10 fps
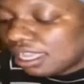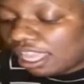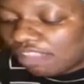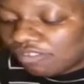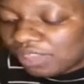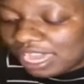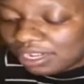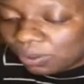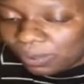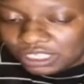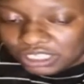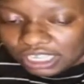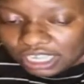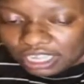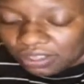if you got a
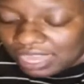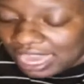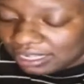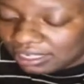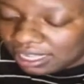question, you got